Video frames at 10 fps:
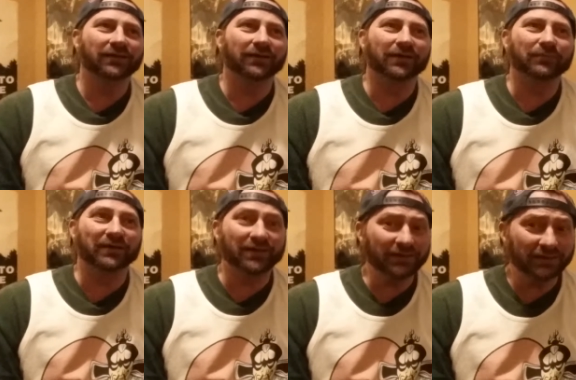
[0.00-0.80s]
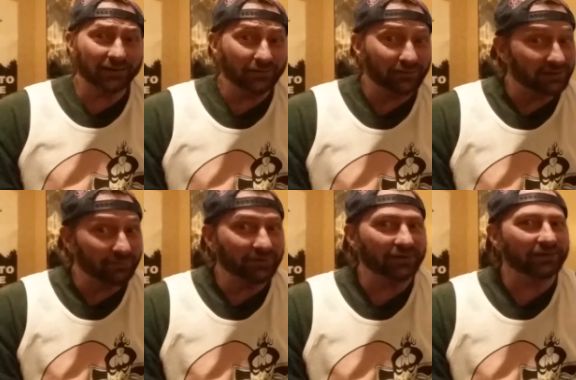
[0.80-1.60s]
uh, because they used
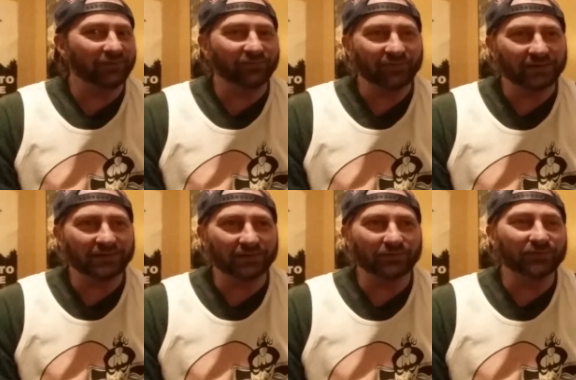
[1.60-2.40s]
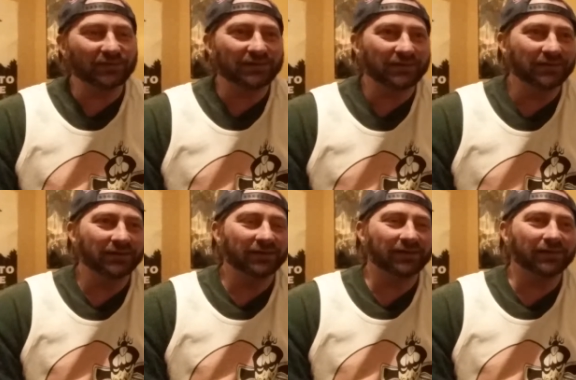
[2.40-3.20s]
something that Fitz used
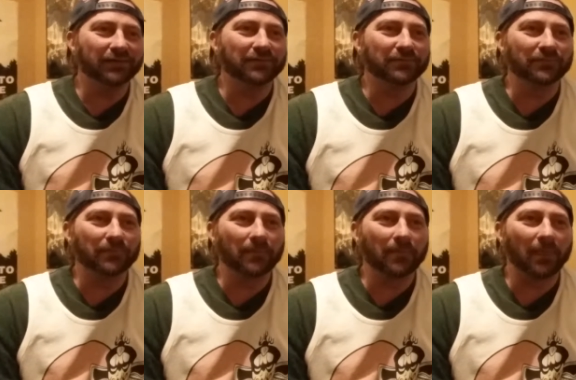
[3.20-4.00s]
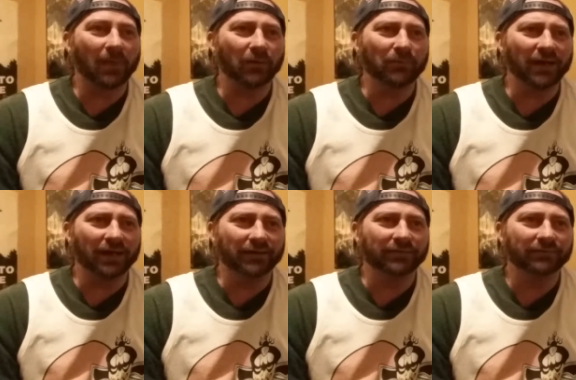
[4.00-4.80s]
um, or
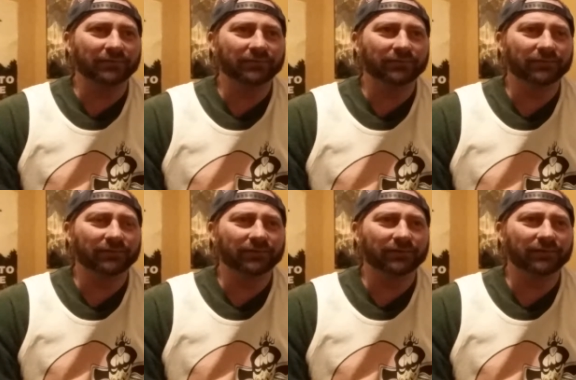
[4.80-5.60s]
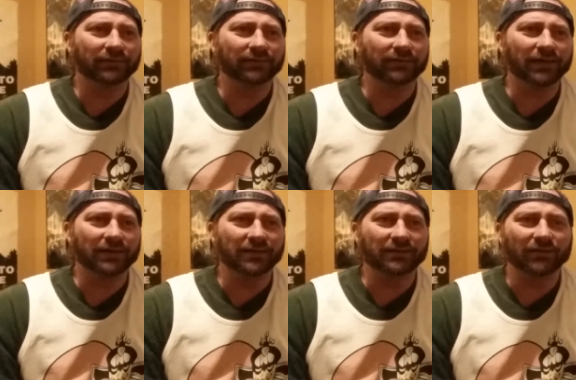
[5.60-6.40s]
made,
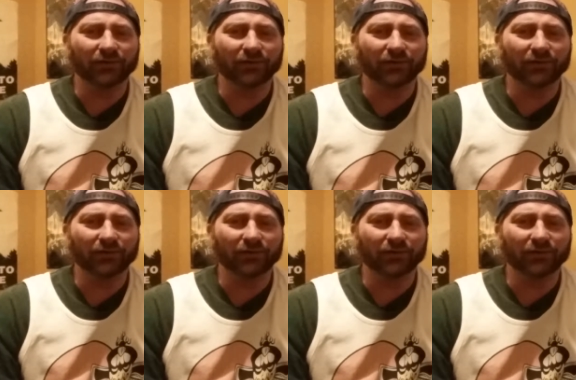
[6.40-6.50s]
they need to